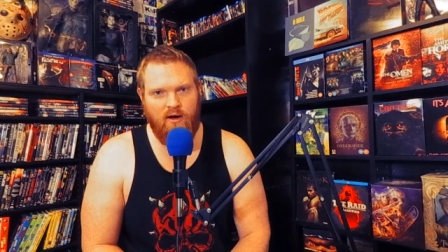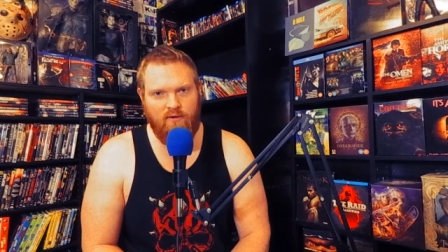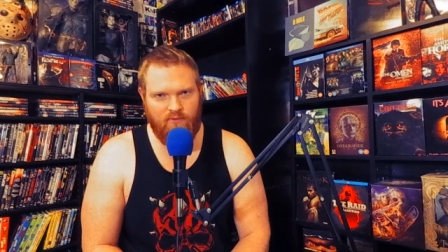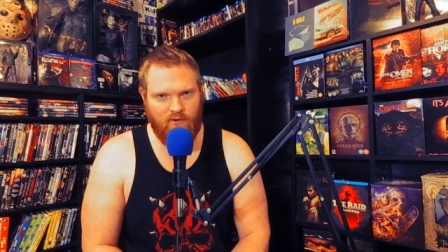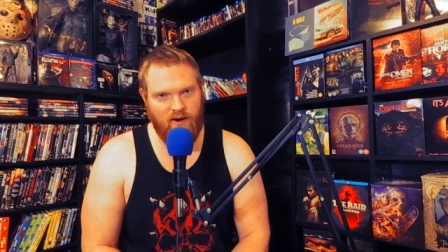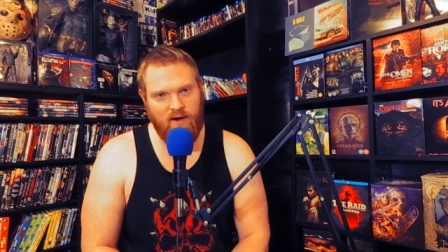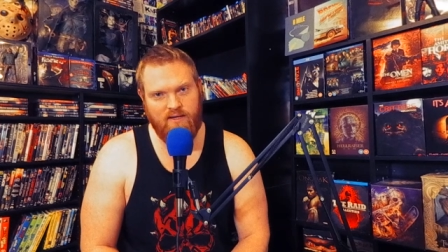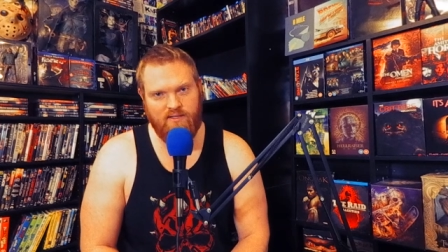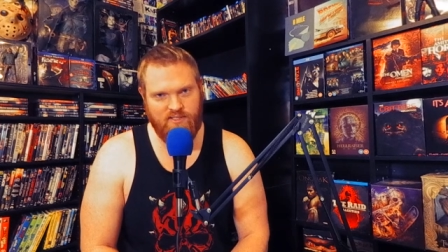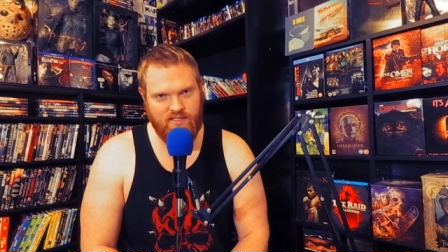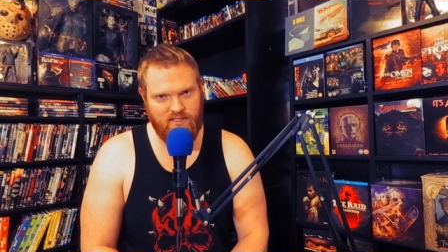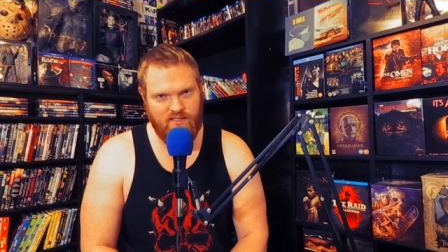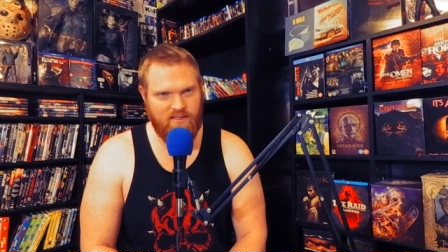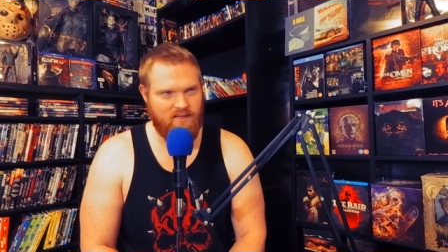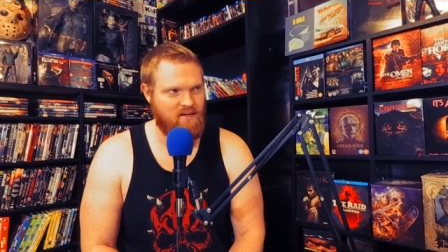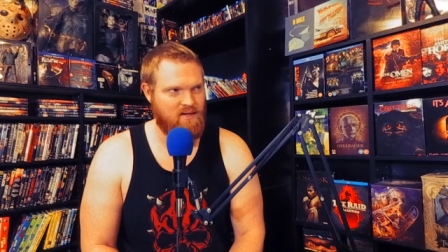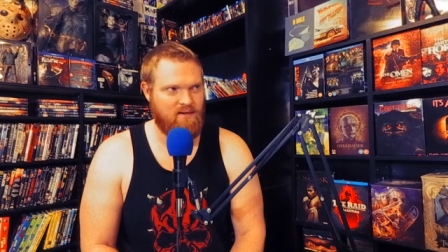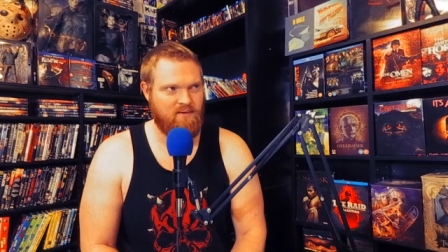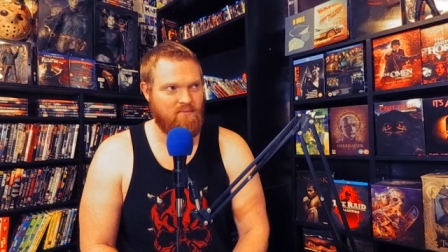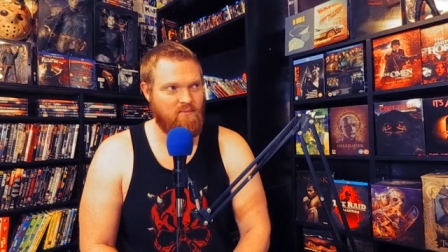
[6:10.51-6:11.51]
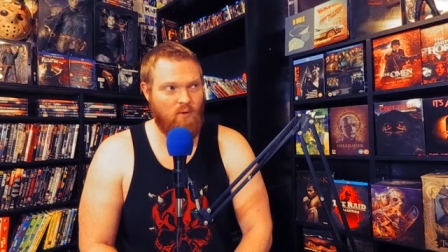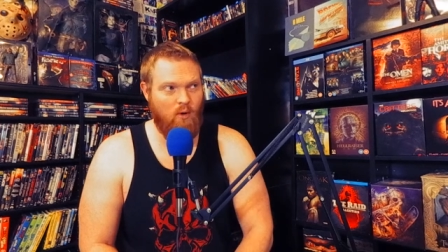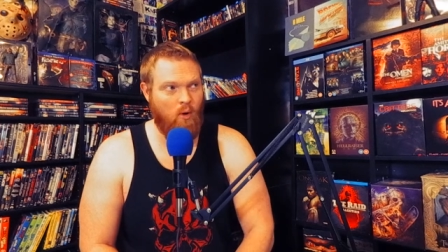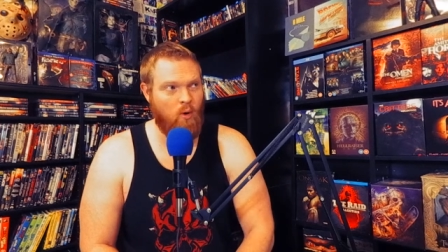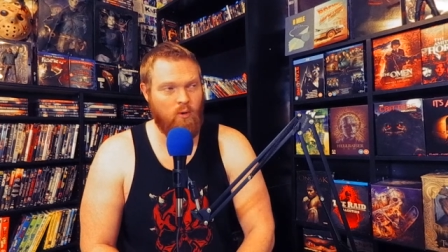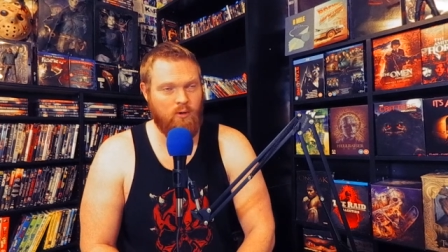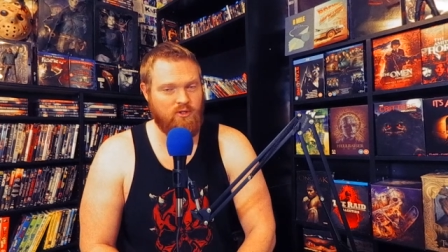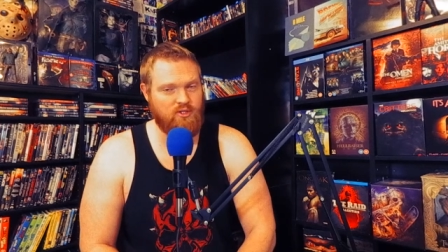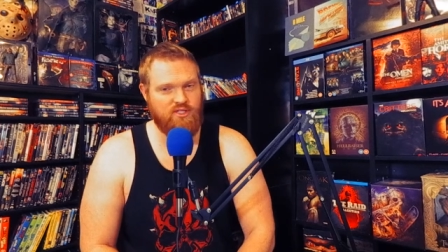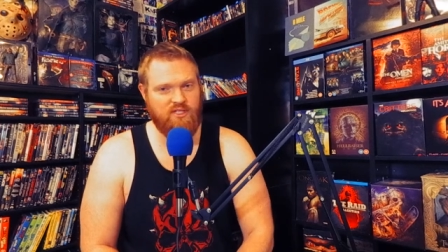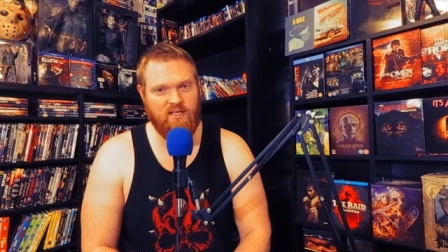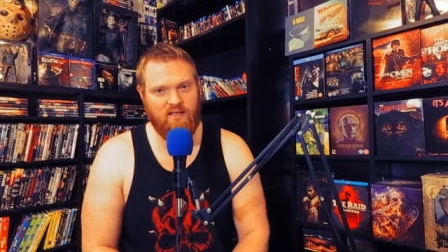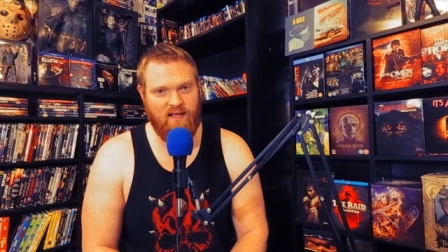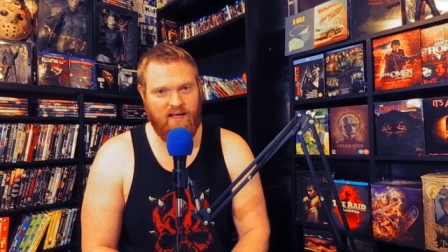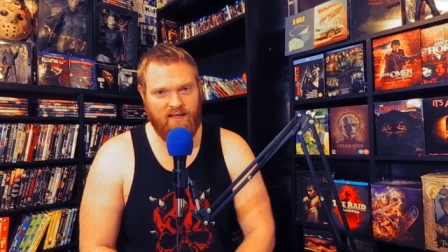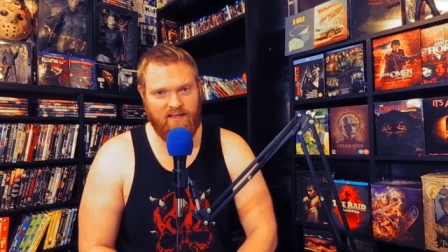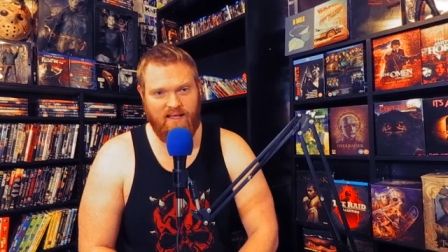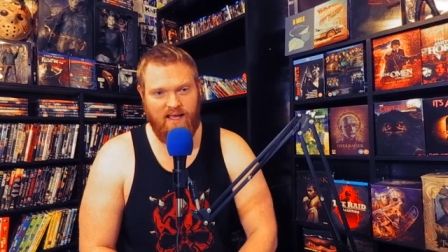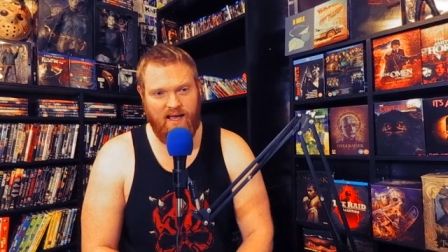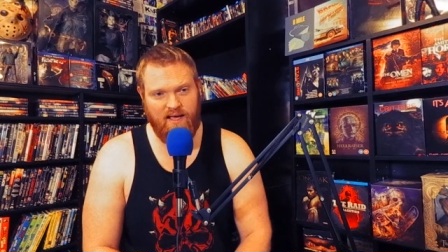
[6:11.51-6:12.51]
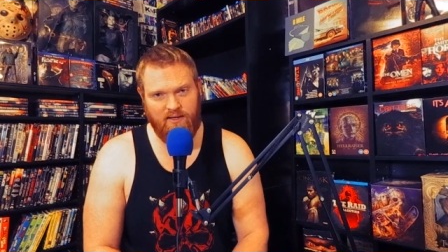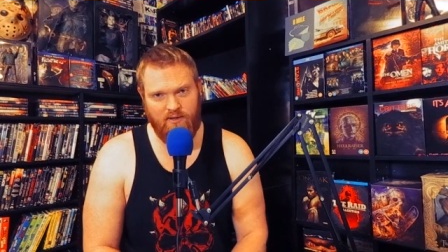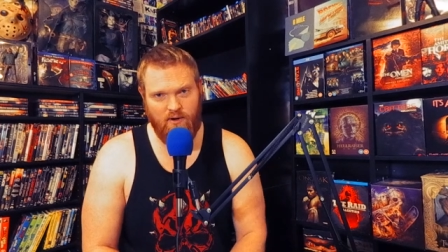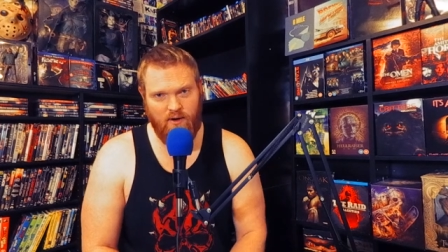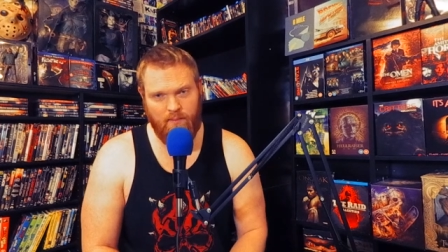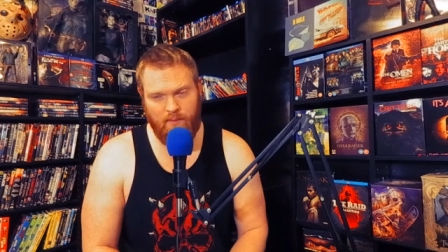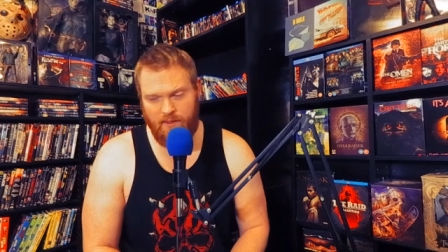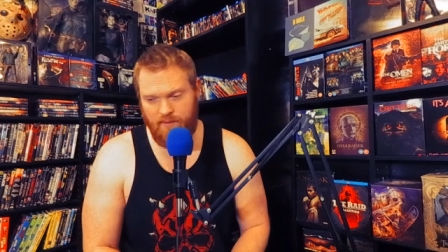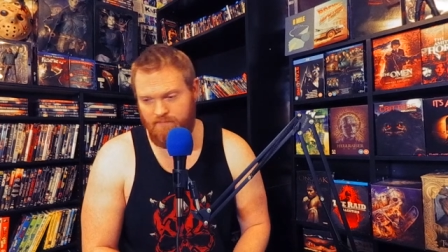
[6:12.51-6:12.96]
crazy horror shit like that, you know what I mean?